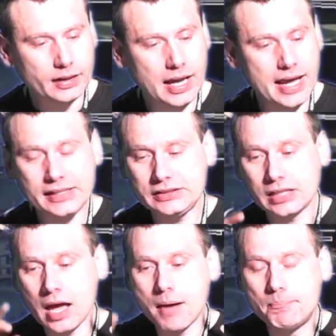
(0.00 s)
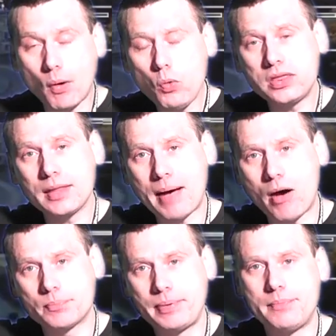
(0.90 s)
is both the
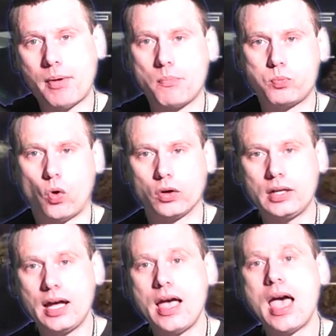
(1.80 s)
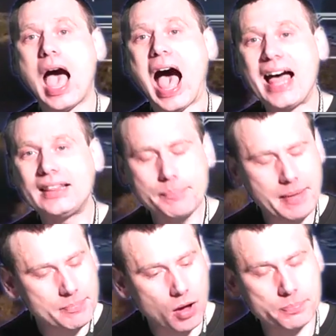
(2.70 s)
Parrot Bebop 1 and the
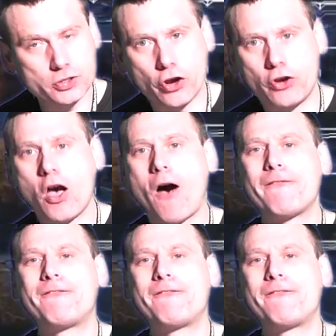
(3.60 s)
Bebop 2 are